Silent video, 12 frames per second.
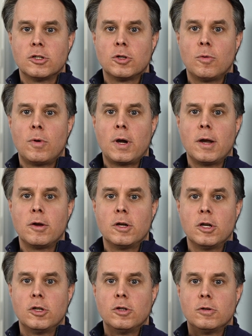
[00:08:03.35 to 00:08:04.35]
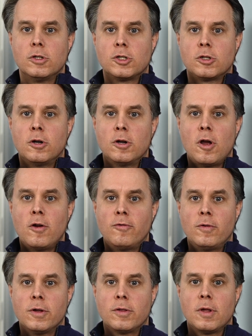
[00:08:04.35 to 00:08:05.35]
So what I'm going to do to start
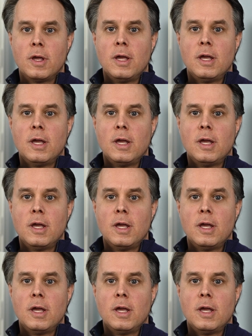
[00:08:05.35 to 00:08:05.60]
off with